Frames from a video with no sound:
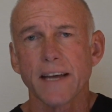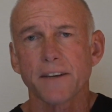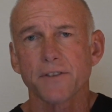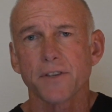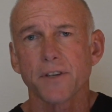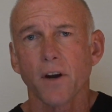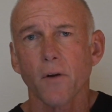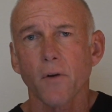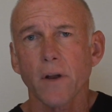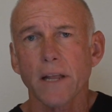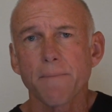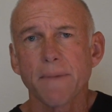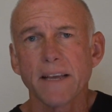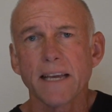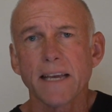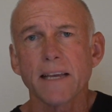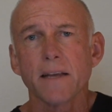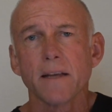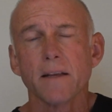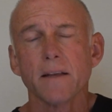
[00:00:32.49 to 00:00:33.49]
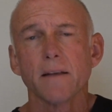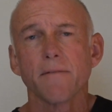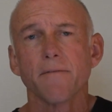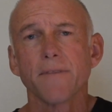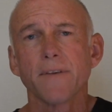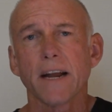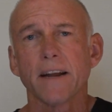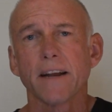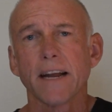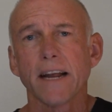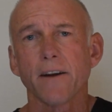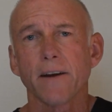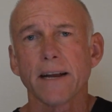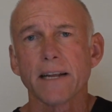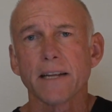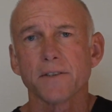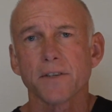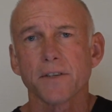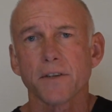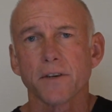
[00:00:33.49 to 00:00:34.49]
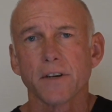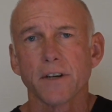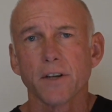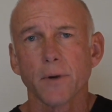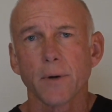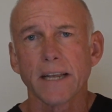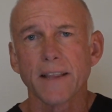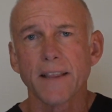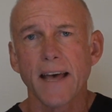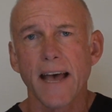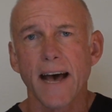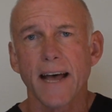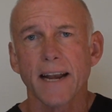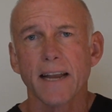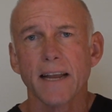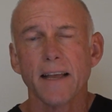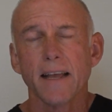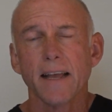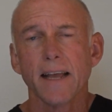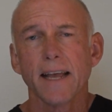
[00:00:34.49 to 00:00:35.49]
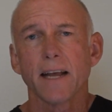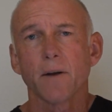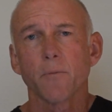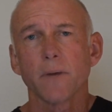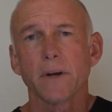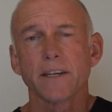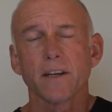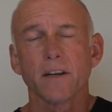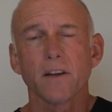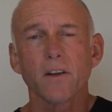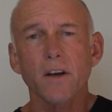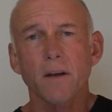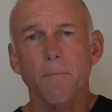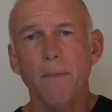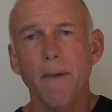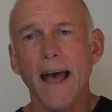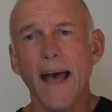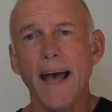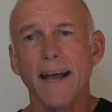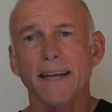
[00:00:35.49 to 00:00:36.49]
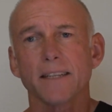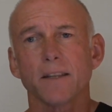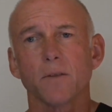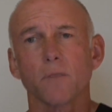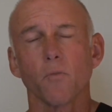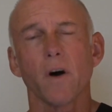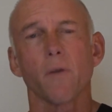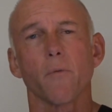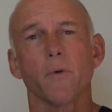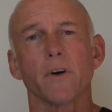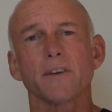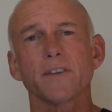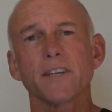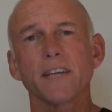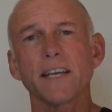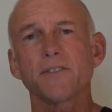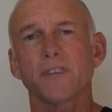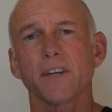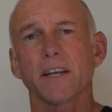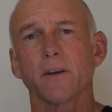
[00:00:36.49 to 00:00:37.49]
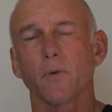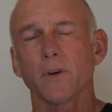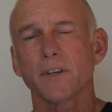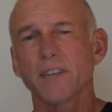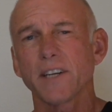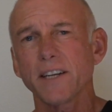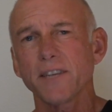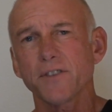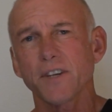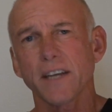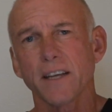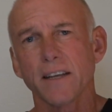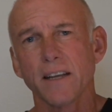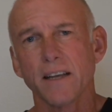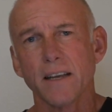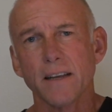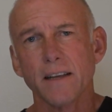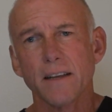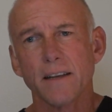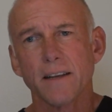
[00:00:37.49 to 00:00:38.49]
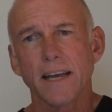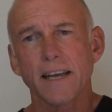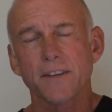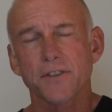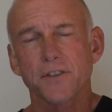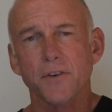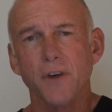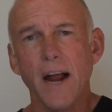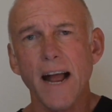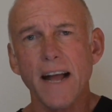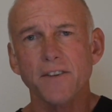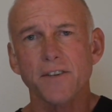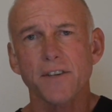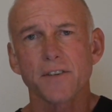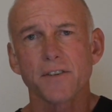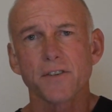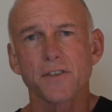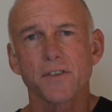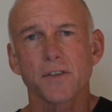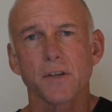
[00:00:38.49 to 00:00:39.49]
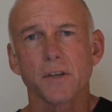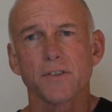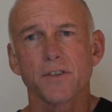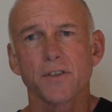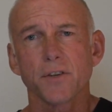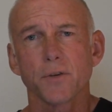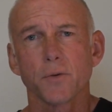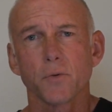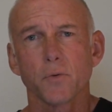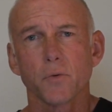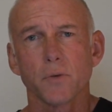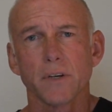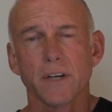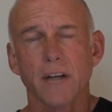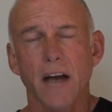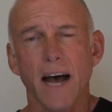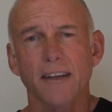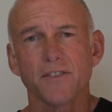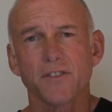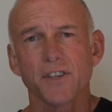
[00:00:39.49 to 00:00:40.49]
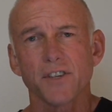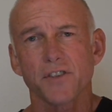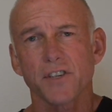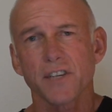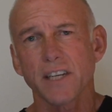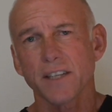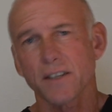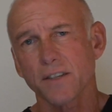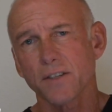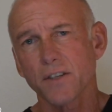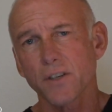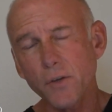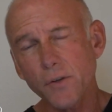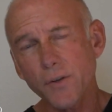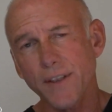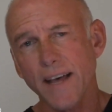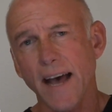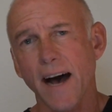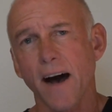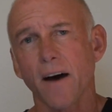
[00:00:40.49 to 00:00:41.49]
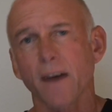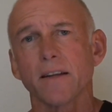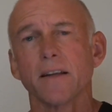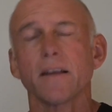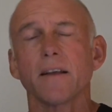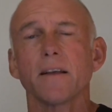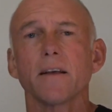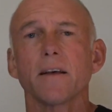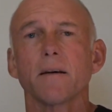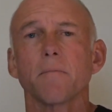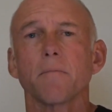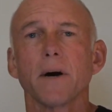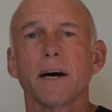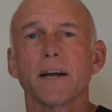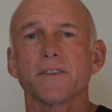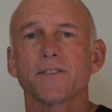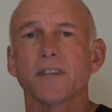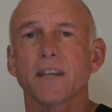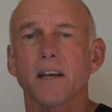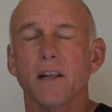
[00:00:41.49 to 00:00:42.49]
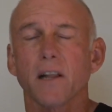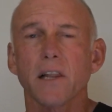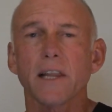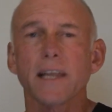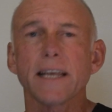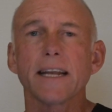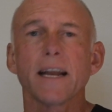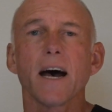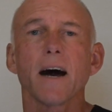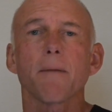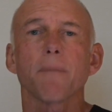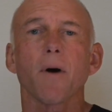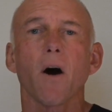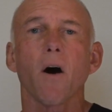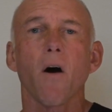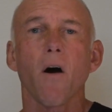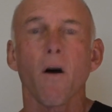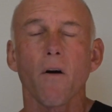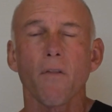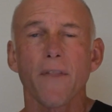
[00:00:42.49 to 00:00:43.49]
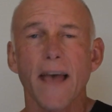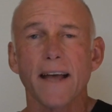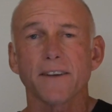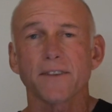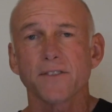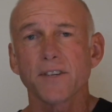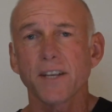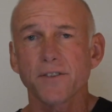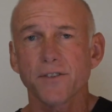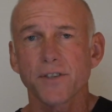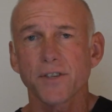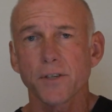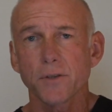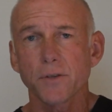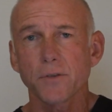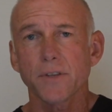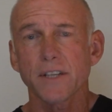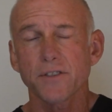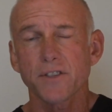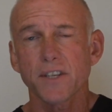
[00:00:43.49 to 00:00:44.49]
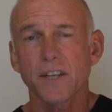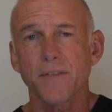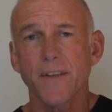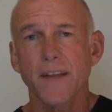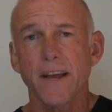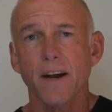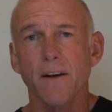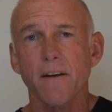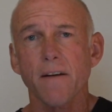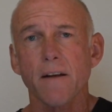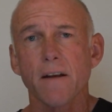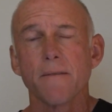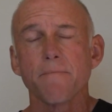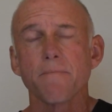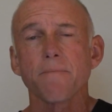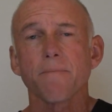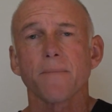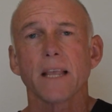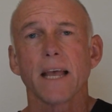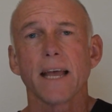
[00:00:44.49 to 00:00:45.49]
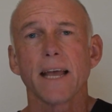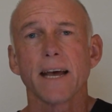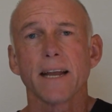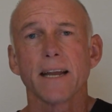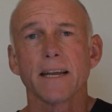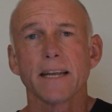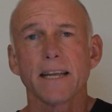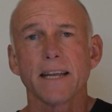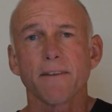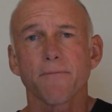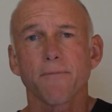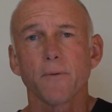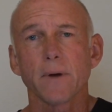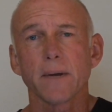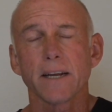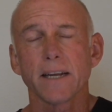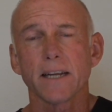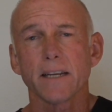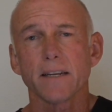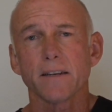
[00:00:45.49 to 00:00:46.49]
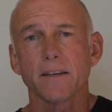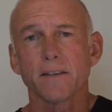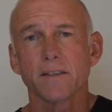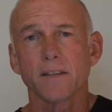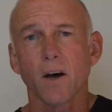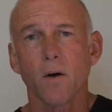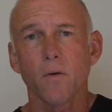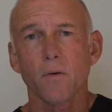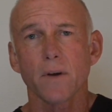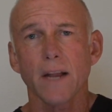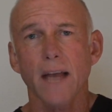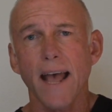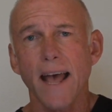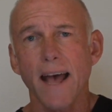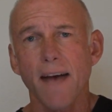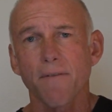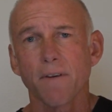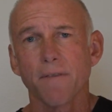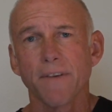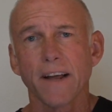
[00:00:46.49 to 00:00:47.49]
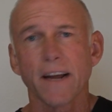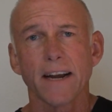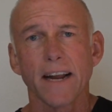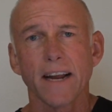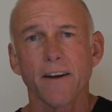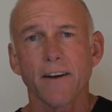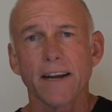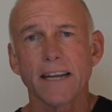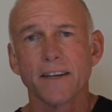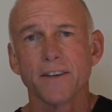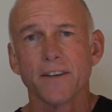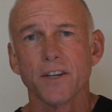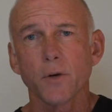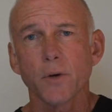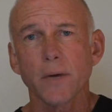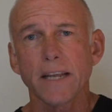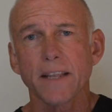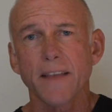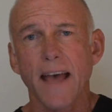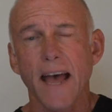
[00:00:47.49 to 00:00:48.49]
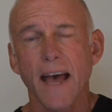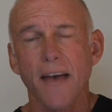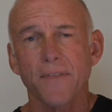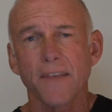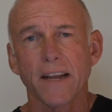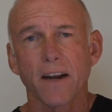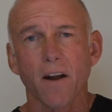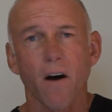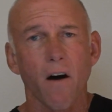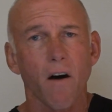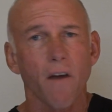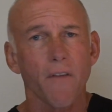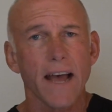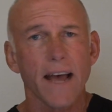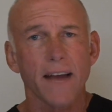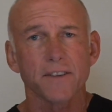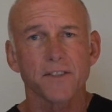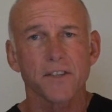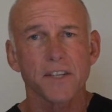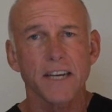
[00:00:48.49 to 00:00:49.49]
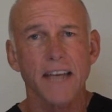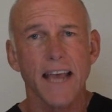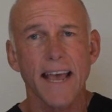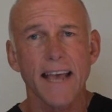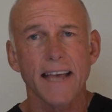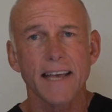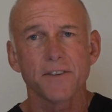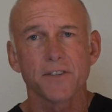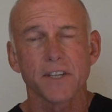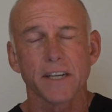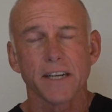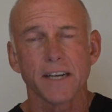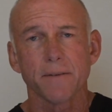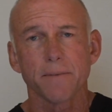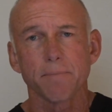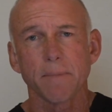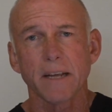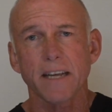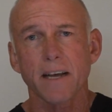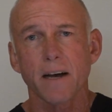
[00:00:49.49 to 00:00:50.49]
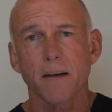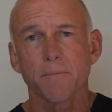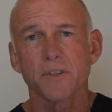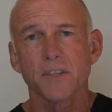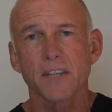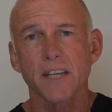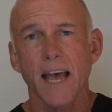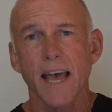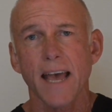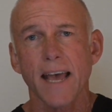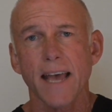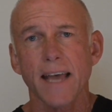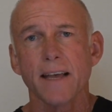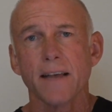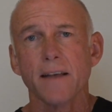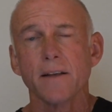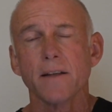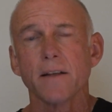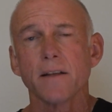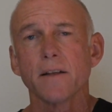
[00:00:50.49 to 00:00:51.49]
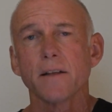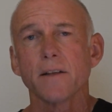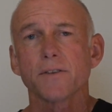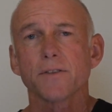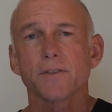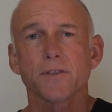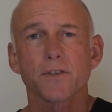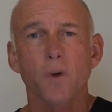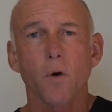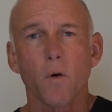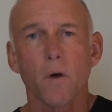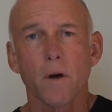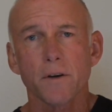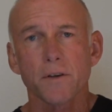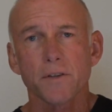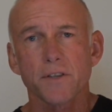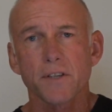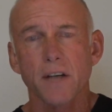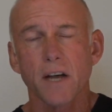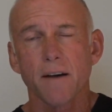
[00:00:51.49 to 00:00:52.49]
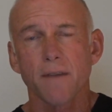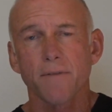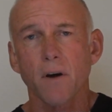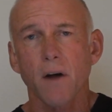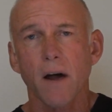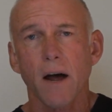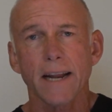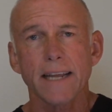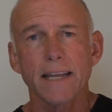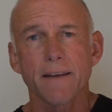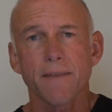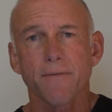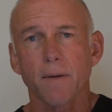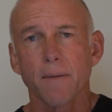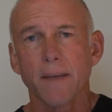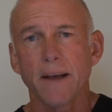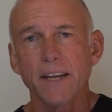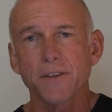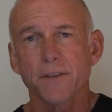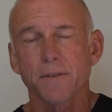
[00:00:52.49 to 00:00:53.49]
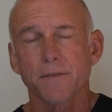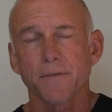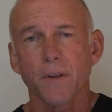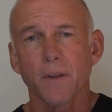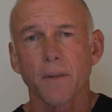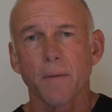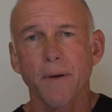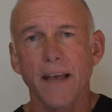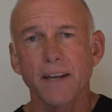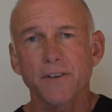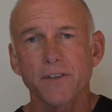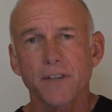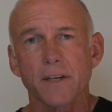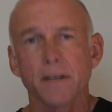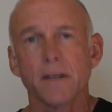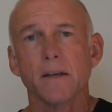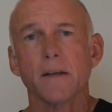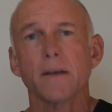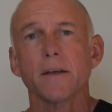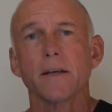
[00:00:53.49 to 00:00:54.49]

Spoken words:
That should only be veterinarians that are doing that. And when you look back at what we're teaching extractions to not just get the tooth out, but to clean up all that tissue that's in there. And if we don't have a veterinarian doing that, then all that stays and becomes a source of chronic inflammation for the patient.